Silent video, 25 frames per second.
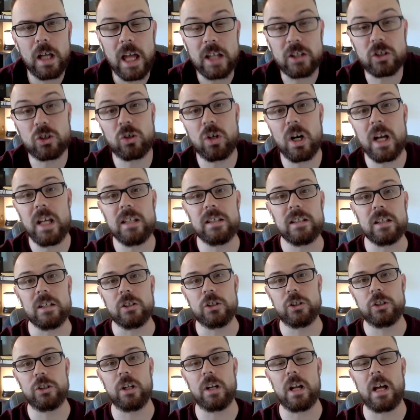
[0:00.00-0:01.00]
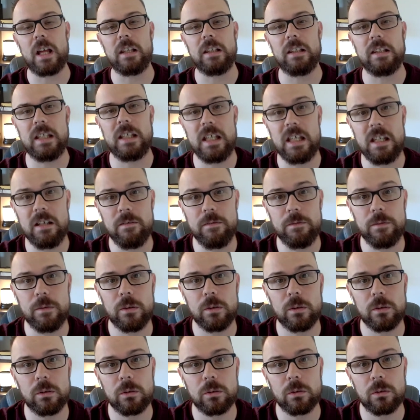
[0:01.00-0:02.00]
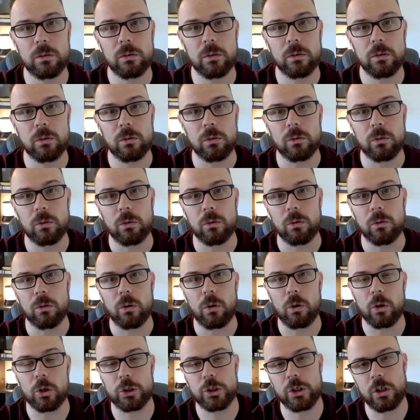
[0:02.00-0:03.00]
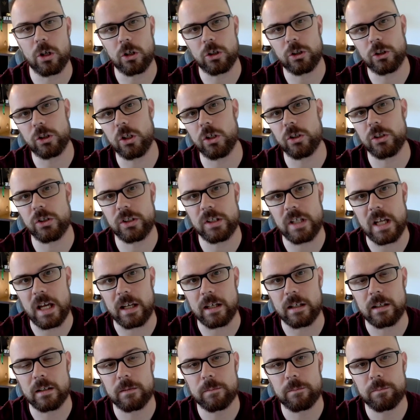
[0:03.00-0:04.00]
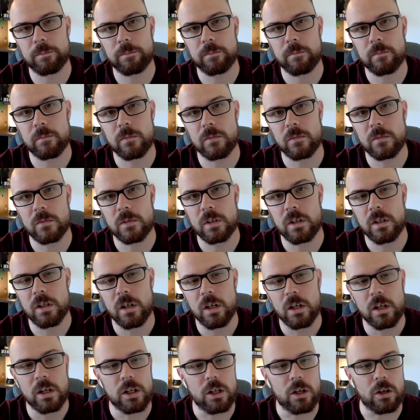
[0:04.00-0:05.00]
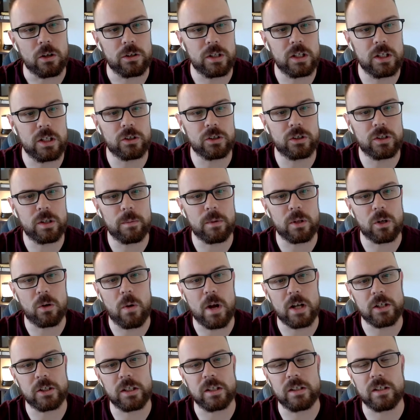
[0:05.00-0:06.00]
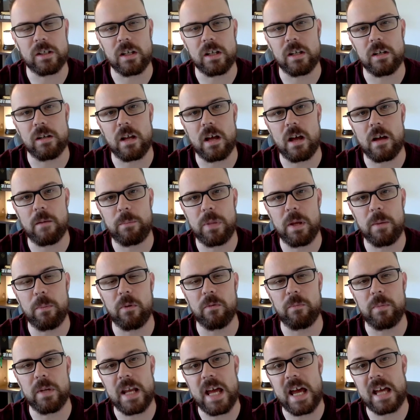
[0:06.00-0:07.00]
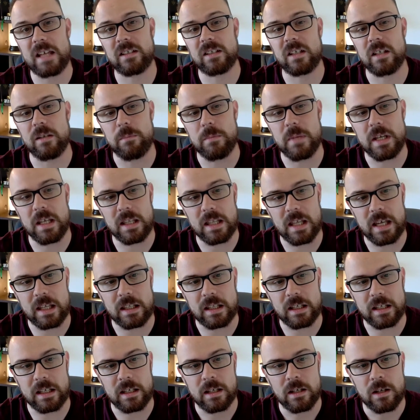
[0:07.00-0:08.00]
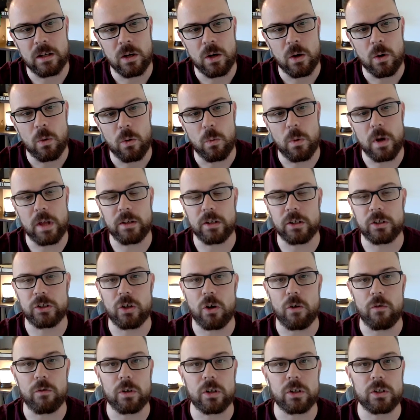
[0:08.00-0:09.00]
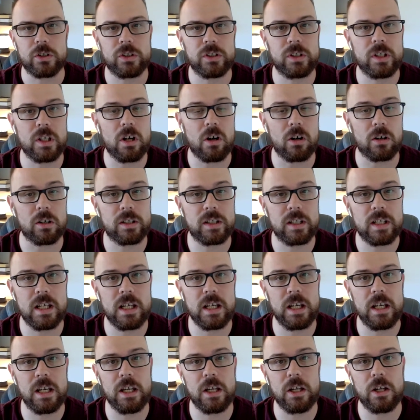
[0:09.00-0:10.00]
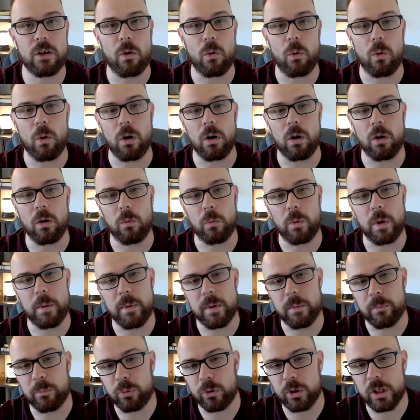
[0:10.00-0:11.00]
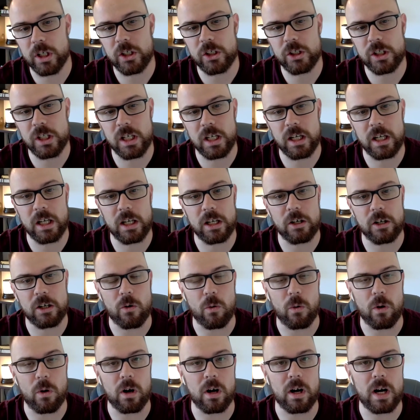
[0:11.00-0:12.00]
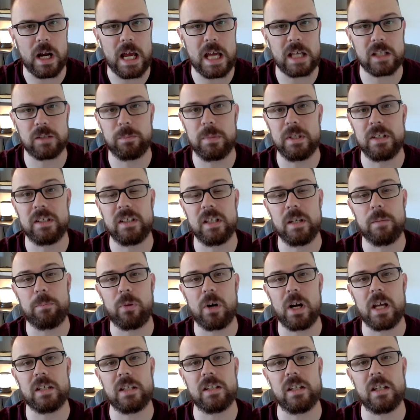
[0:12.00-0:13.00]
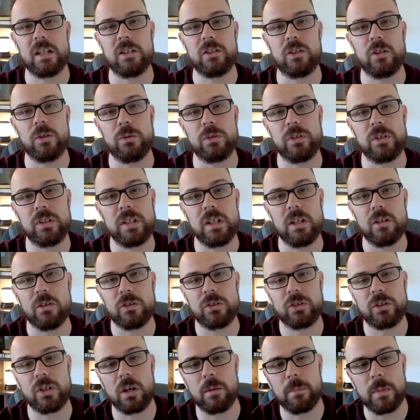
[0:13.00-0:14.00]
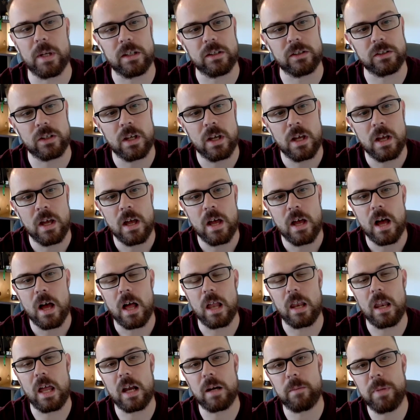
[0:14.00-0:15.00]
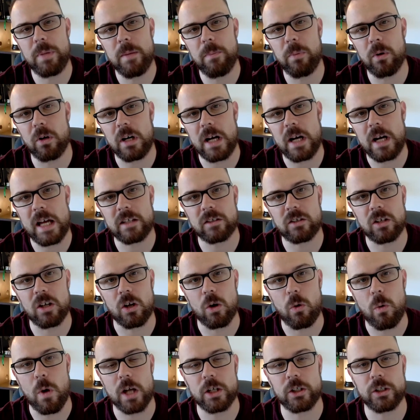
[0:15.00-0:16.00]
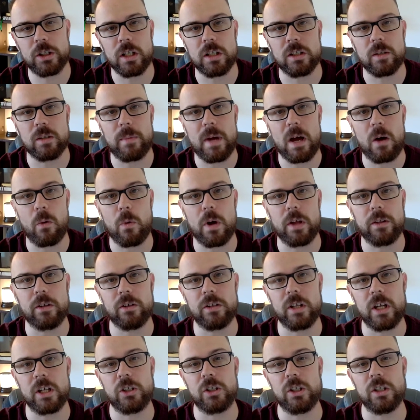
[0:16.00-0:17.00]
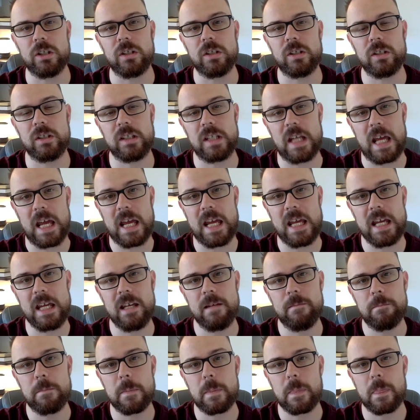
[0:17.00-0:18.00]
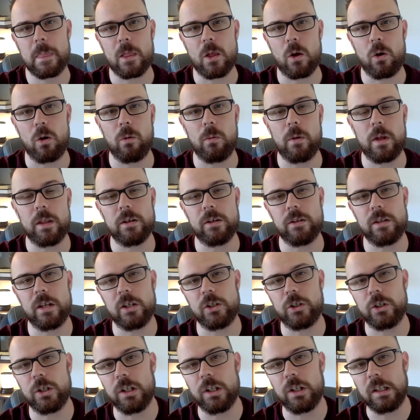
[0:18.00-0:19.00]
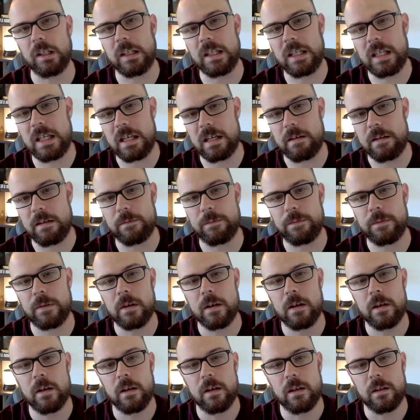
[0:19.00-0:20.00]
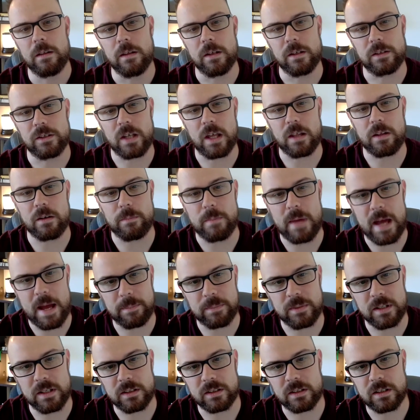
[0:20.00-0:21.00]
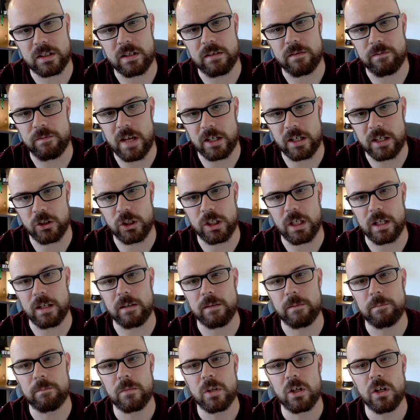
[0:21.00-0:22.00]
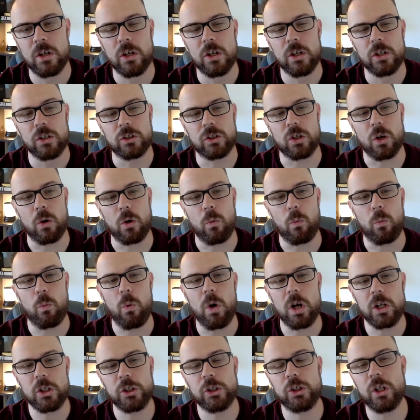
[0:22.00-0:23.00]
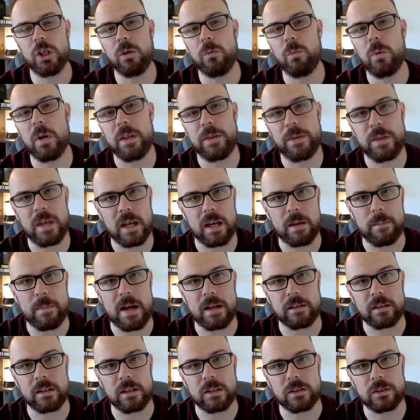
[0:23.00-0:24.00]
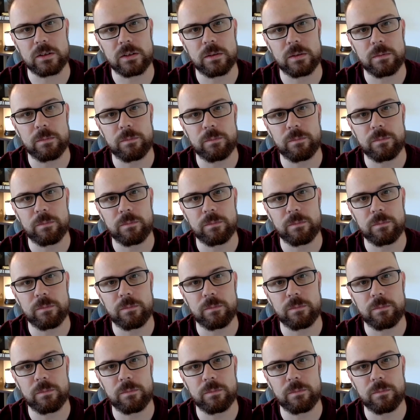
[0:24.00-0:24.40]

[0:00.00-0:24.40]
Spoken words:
It's crazy. Should I leave or should our church stay? These are some of the questions that people have been asking me lately, whether it's over CRT or women preaching or SBC presidents who steal sermons. A lot of people are asking questions about whether they should stay or whether they should leave the Southern Baptist Convention. So, what should we think about this?